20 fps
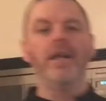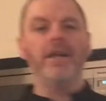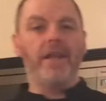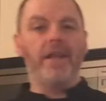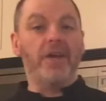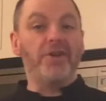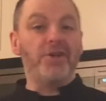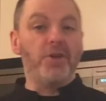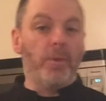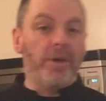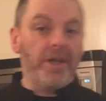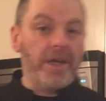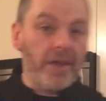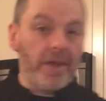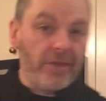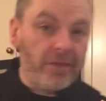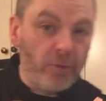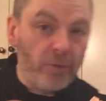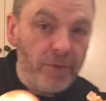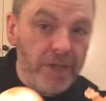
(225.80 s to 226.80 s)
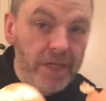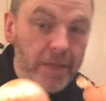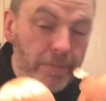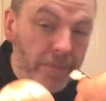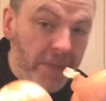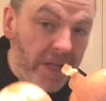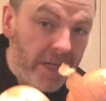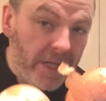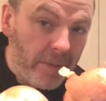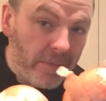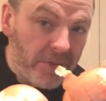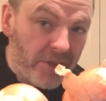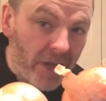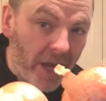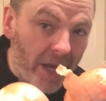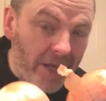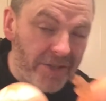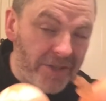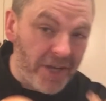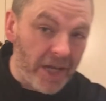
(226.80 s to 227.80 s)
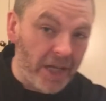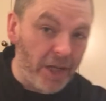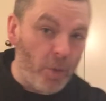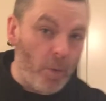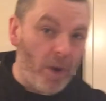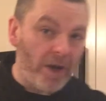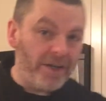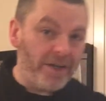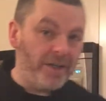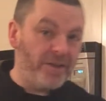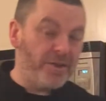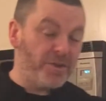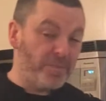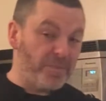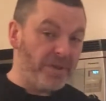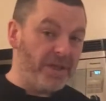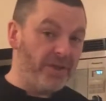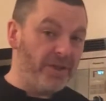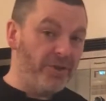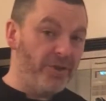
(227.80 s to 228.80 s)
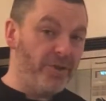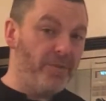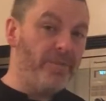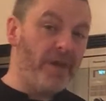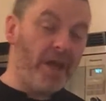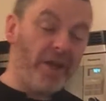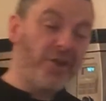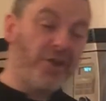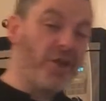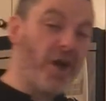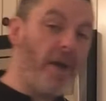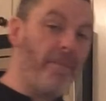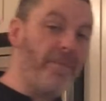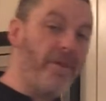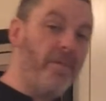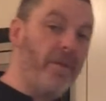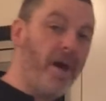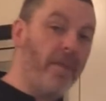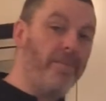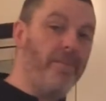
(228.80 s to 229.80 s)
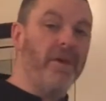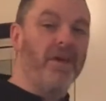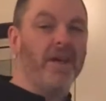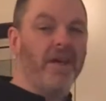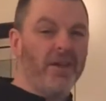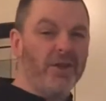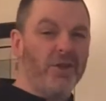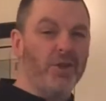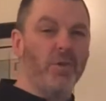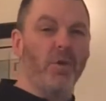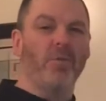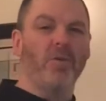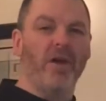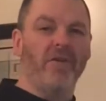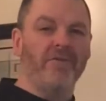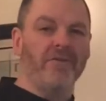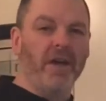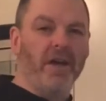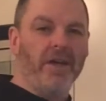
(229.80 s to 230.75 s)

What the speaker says: Next, you wanna get 3 medium-sized yellow onions, peel them and chop them up into a rough